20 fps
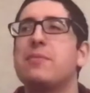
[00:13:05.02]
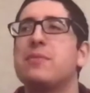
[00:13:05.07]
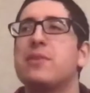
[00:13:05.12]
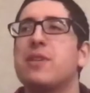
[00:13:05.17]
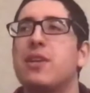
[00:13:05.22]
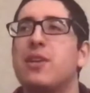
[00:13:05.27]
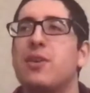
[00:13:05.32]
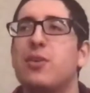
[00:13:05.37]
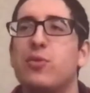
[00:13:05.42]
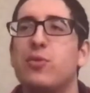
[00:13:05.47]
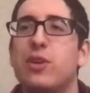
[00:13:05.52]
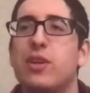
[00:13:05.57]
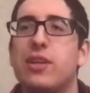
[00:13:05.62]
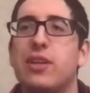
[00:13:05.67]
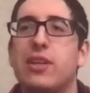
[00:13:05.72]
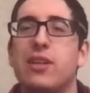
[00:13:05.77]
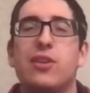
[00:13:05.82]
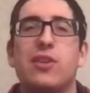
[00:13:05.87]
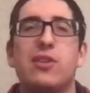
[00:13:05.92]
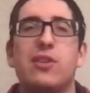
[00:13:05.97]
like you
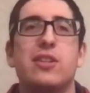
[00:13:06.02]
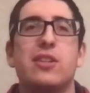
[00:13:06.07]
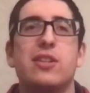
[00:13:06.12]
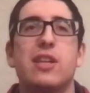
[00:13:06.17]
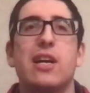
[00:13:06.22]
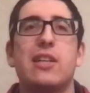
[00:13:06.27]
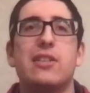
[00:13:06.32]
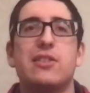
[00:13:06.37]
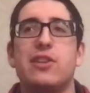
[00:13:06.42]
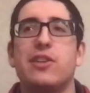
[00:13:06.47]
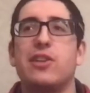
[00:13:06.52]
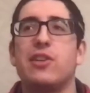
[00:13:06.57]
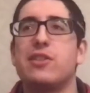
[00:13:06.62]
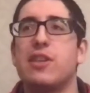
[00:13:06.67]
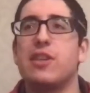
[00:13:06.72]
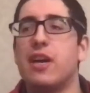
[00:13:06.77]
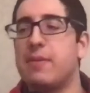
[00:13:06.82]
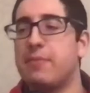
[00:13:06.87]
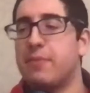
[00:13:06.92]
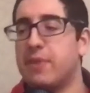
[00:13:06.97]
really learned a lot during your
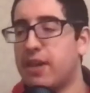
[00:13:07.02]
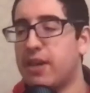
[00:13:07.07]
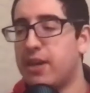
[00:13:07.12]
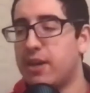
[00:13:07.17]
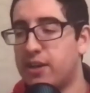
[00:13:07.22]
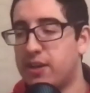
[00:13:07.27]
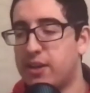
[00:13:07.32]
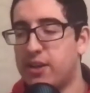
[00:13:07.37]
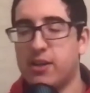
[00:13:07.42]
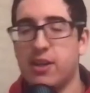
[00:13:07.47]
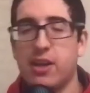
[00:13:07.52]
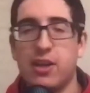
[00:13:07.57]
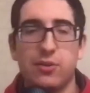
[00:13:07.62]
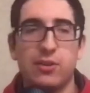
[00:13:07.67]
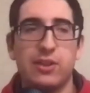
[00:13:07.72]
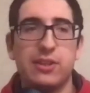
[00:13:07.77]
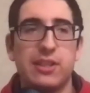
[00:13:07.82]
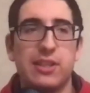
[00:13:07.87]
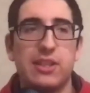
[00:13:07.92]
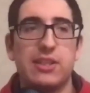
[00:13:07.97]
time there, and not
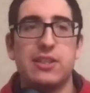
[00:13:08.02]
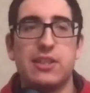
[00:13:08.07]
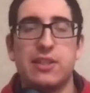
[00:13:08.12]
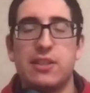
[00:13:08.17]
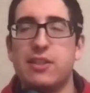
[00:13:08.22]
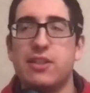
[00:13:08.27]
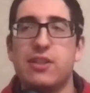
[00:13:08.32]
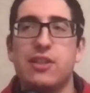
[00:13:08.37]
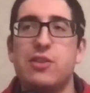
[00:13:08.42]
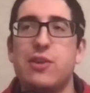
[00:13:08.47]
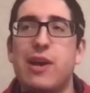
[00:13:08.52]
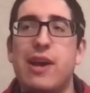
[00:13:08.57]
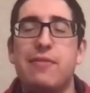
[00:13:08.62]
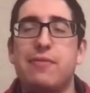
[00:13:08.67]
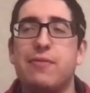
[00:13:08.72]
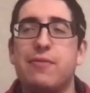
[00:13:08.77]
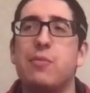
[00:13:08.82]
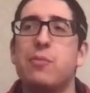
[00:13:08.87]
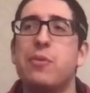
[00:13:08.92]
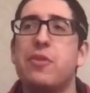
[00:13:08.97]
only did you have
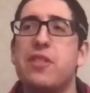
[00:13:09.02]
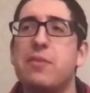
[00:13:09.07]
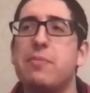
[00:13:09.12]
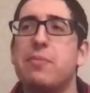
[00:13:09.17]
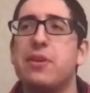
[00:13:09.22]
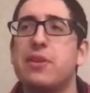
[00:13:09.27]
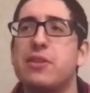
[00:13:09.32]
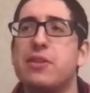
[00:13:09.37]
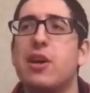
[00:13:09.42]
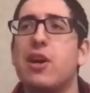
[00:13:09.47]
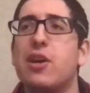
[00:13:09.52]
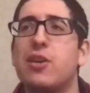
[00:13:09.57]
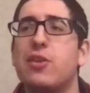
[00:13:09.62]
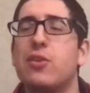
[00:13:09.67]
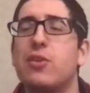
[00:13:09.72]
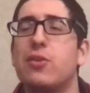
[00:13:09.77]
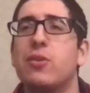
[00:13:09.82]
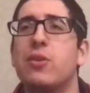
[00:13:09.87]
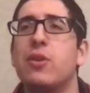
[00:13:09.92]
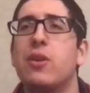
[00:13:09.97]
fun with it, but it taught
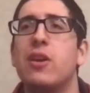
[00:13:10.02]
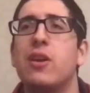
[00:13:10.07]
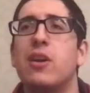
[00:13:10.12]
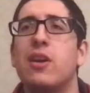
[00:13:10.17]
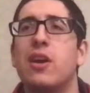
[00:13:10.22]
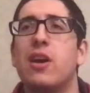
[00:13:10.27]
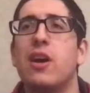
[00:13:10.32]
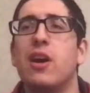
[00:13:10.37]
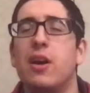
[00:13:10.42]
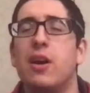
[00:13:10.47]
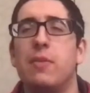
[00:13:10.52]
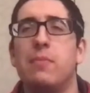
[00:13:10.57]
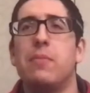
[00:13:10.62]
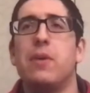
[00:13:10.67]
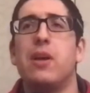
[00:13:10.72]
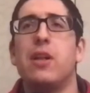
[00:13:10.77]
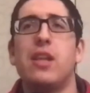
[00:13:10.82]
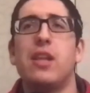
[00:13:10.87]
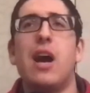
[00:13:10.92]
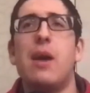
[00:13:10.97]
you
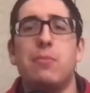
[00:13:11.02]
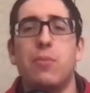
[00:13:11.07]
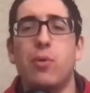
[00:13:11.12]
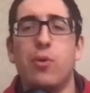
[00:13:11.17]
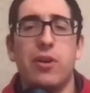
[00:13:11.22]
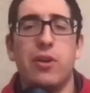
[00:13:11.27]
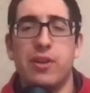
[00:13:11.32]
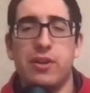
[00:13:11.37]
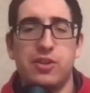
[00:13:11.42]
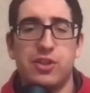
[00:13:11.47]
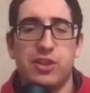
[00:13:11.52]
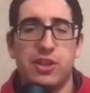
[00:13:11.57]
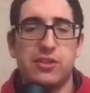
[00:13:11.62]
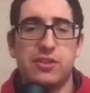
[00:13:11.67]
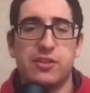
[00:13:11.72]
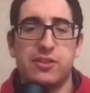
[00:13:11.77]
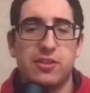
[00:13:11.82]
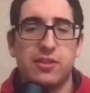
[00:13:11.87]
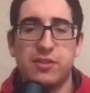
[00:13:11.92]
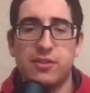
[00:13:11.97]
a lot more than
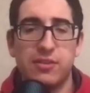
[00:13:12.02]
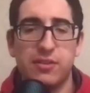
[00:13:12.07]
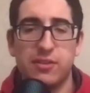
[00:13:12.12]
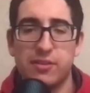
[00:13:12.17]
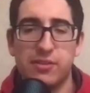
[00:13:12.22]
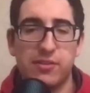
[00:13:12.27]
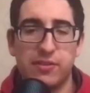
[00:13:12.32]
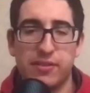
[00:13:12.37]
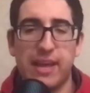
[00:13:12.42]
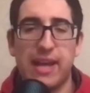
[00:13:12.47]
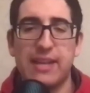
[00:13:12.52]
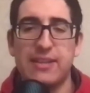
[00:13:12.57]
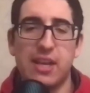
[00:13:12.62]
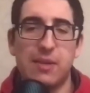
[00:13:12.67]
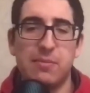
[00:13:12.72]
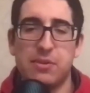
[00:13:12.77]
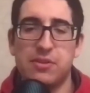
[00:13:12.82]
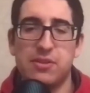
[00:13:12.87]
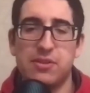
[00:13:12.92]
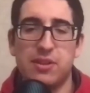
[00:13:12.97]
just that
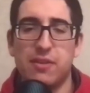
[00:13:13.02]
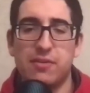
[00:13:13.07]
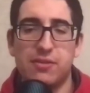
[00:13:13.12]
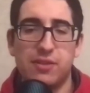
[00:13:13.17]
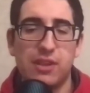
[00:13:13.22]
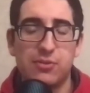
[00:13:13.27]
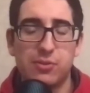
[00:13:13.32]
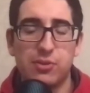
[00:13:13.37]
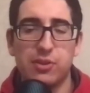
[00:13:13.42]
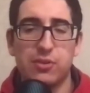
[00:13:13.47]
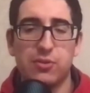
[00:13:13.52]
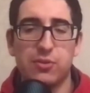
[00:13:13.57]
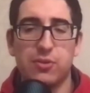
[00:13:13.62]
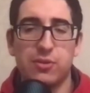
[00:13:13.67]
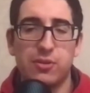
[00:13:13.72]
type of stuff. So that's really cool.